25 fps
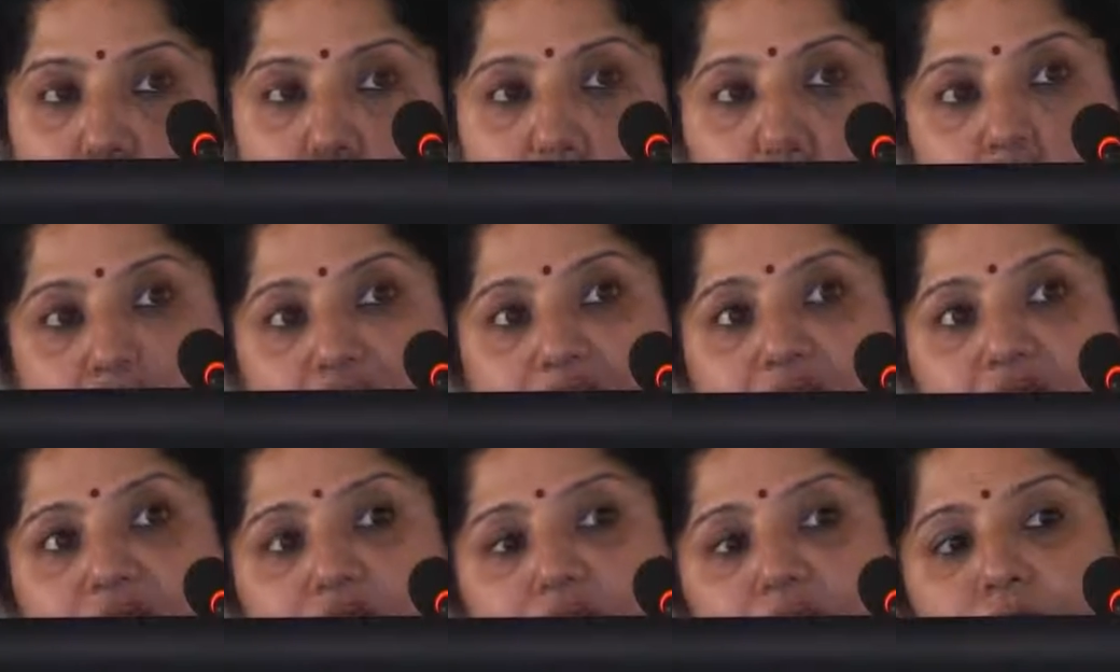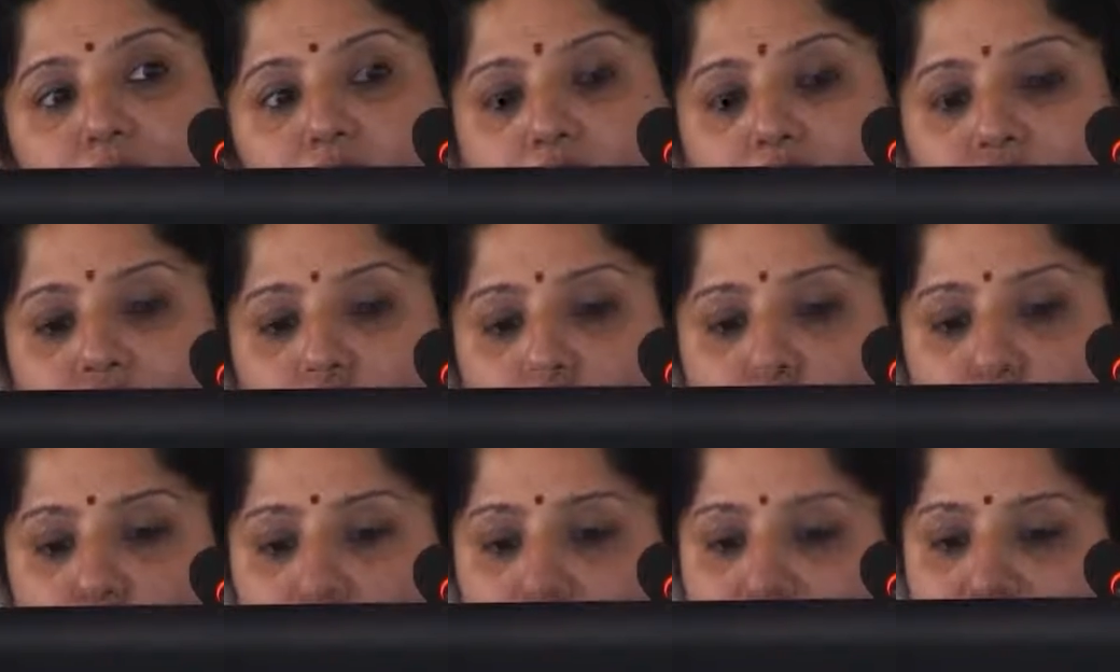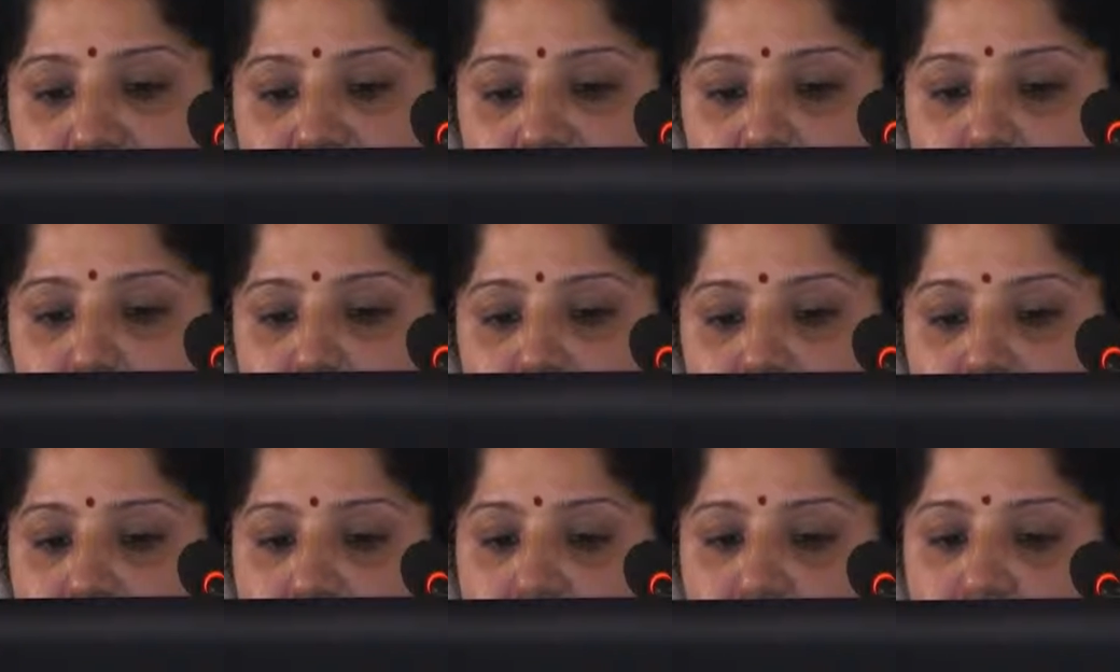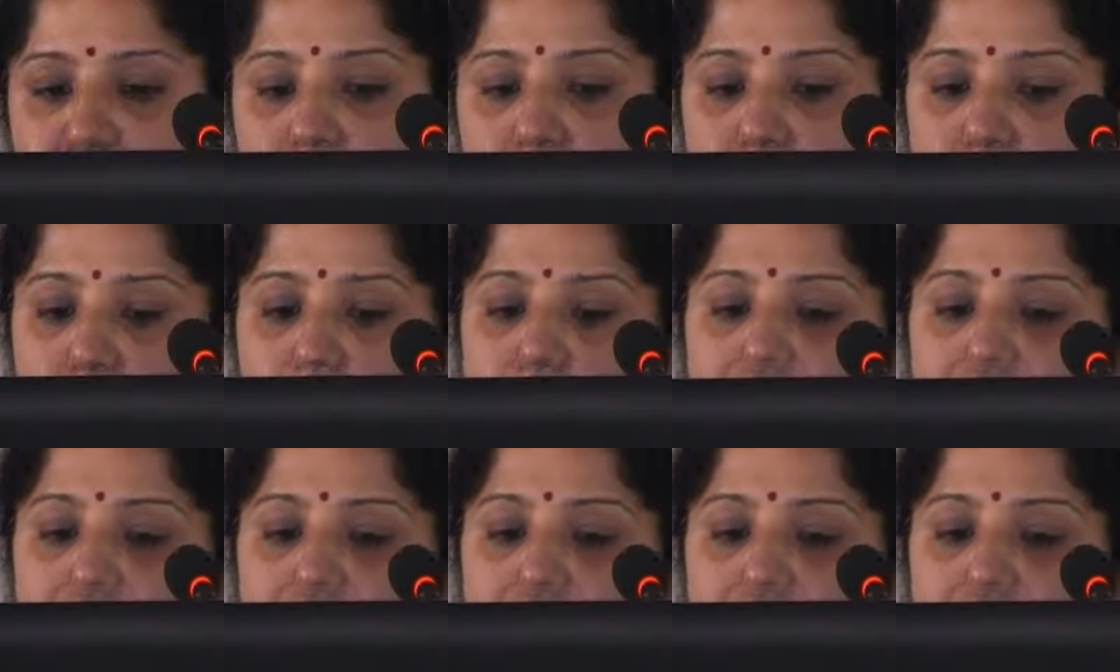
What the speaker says: Whereas if it is a somatic mutation,